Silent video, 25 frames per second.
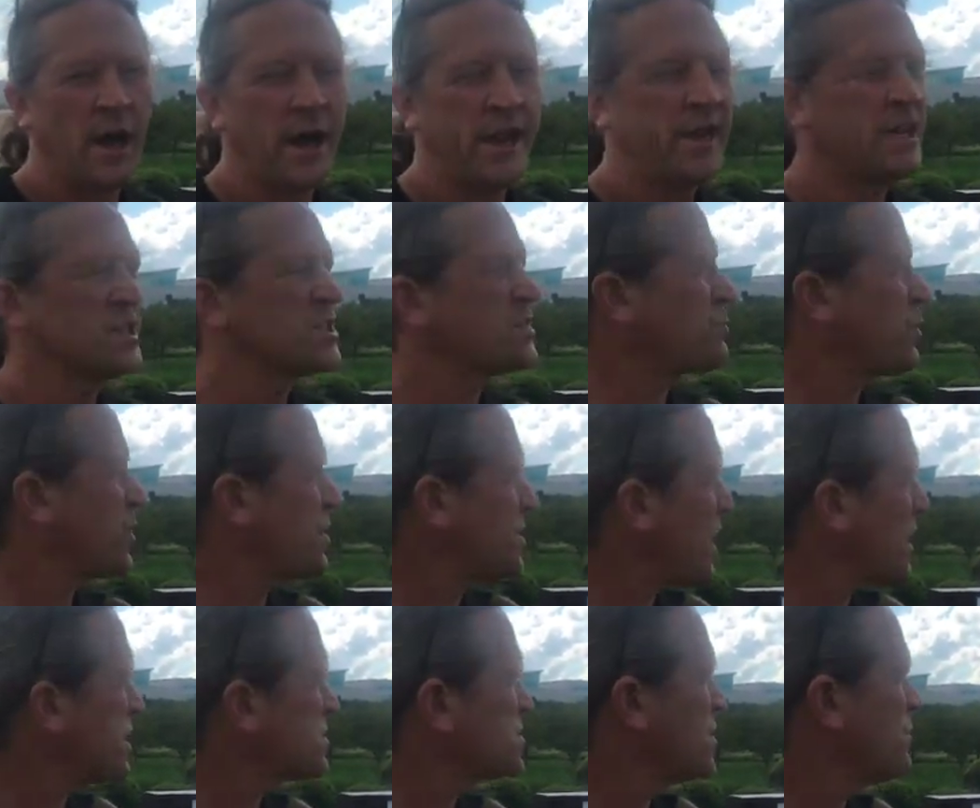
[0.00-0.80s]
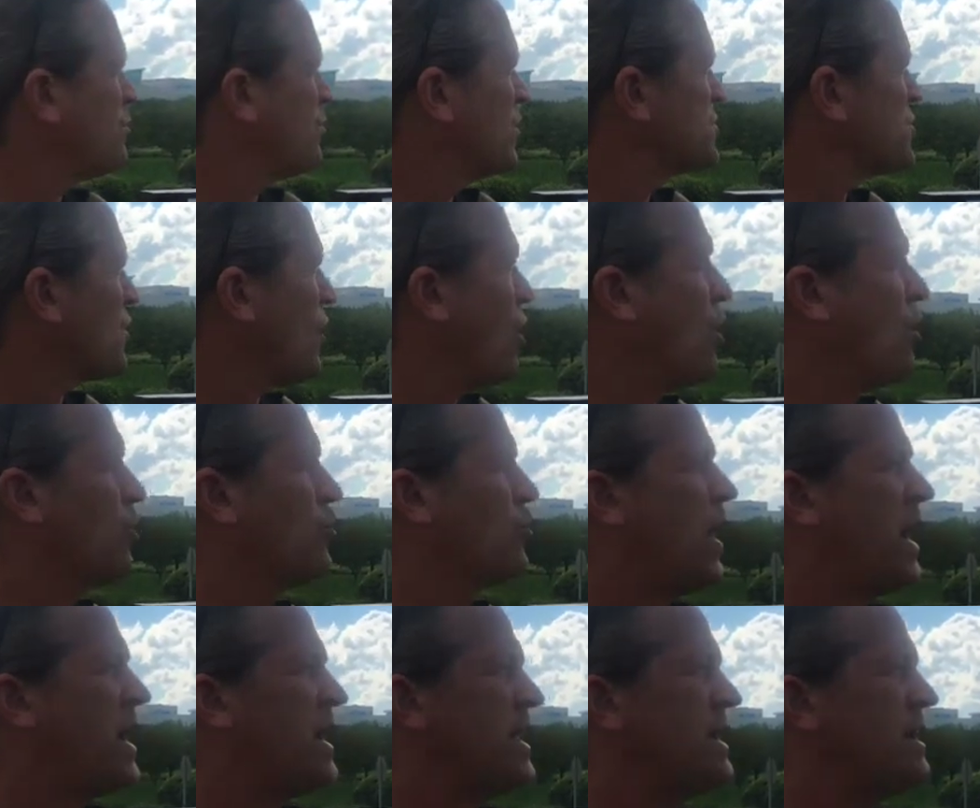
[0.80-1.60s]
his production was
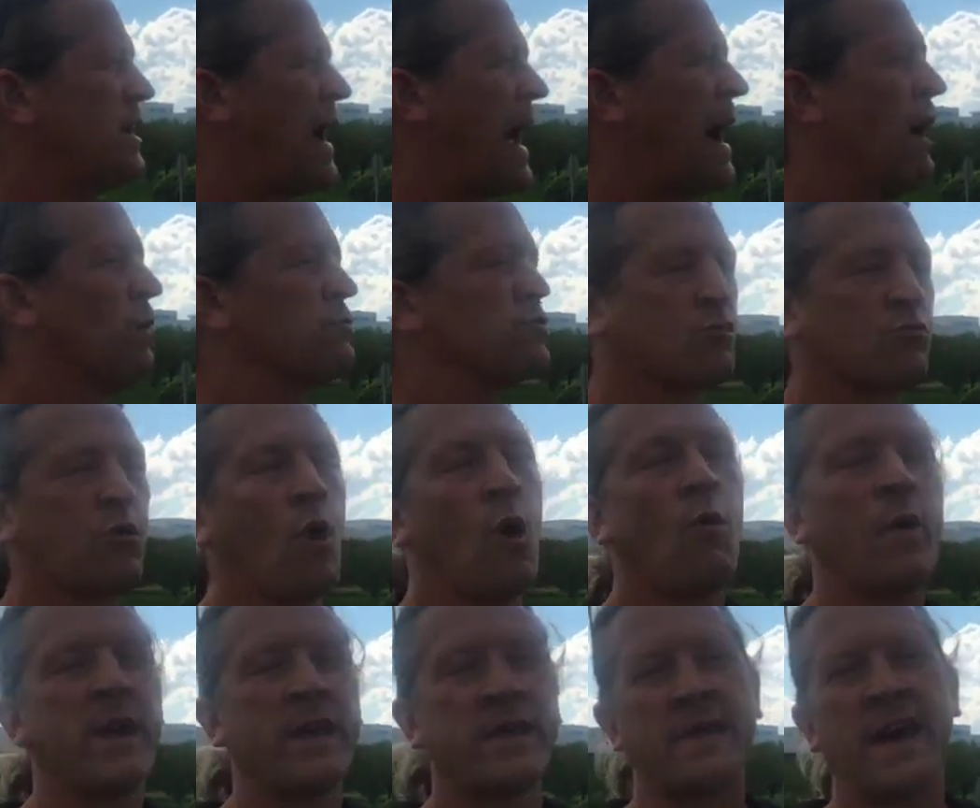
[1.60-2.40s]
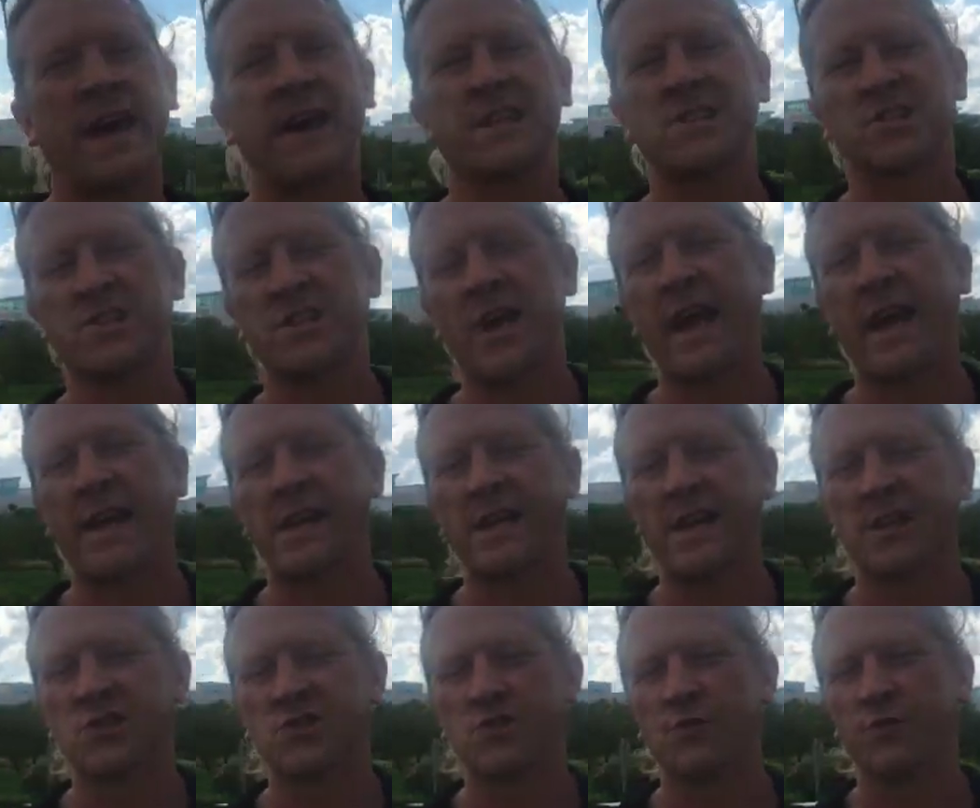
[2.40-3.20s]
already outgrowing that site,
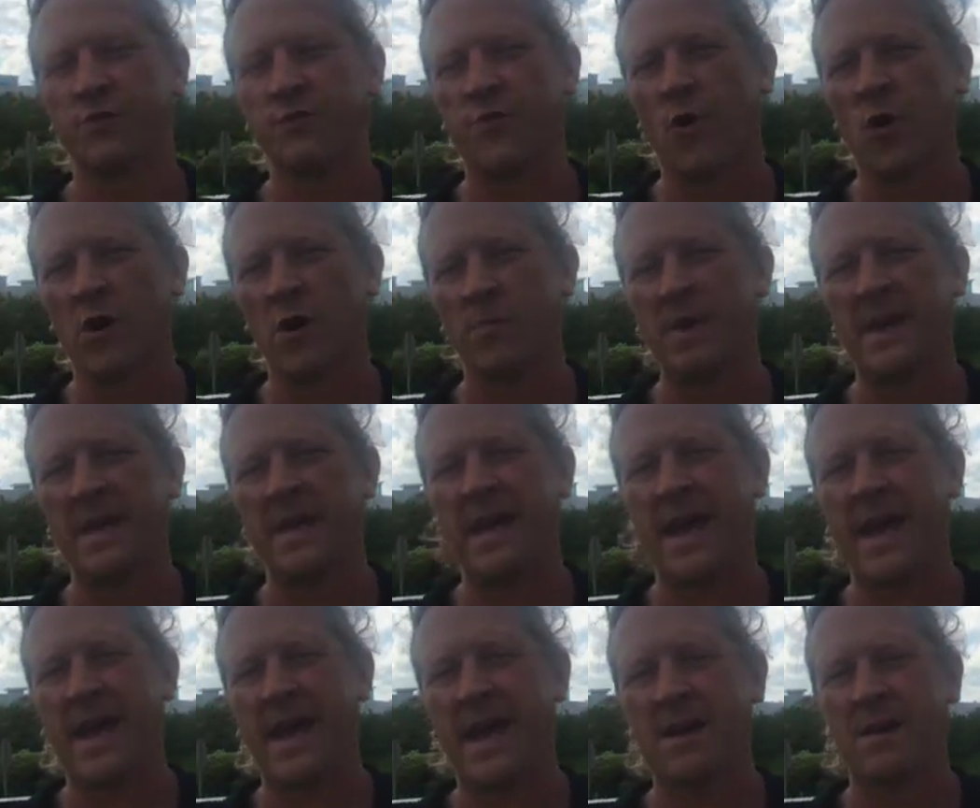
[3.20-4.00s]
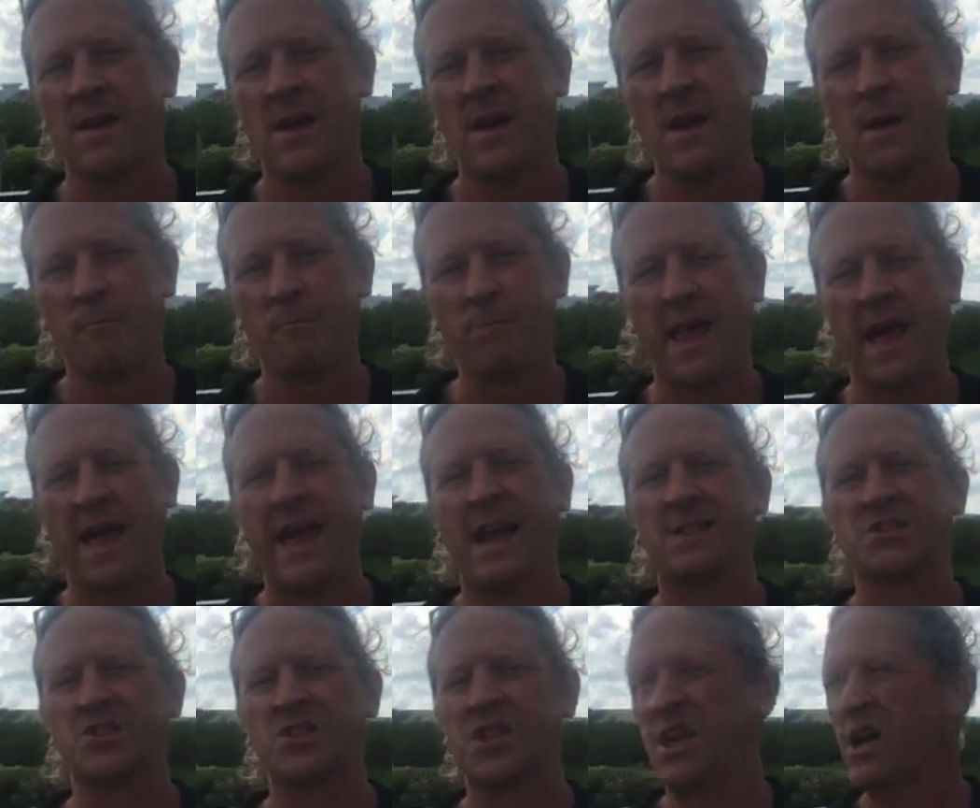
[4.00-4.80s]
and so Ford began
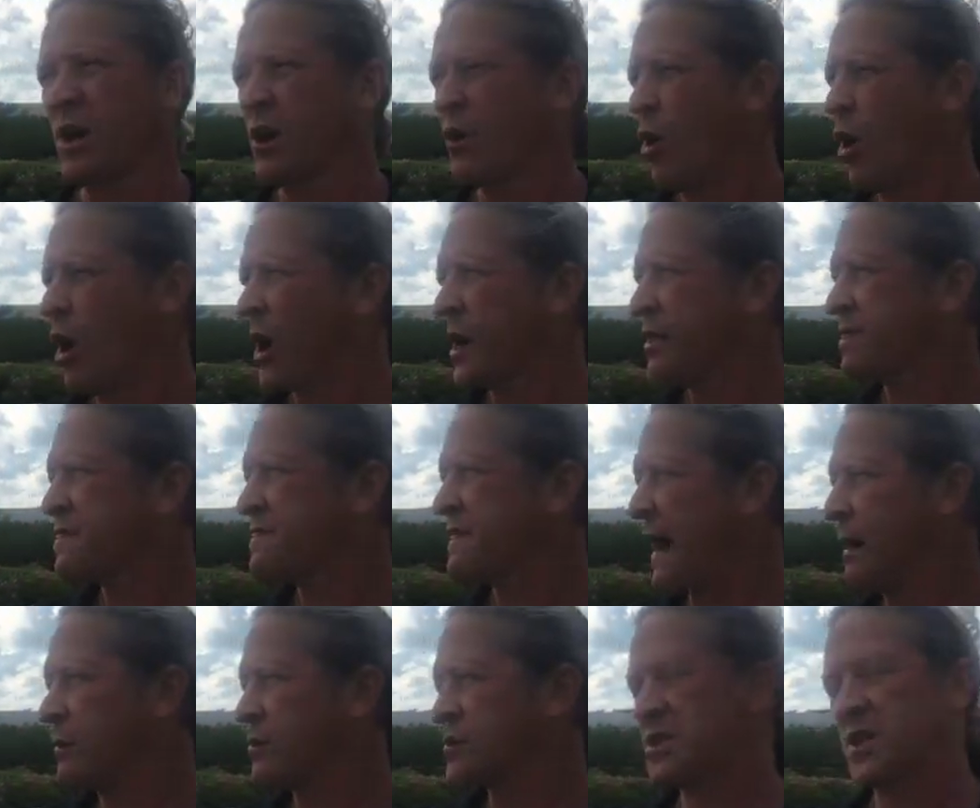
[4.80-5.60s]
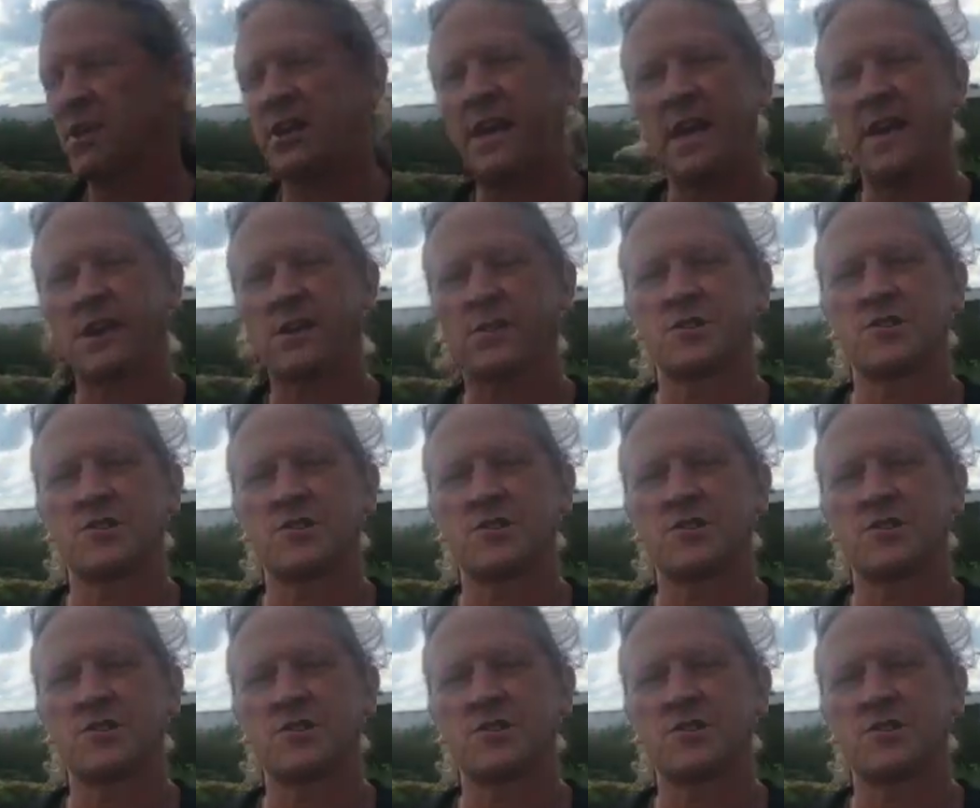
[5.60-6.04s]
plans here on a 1,000-acre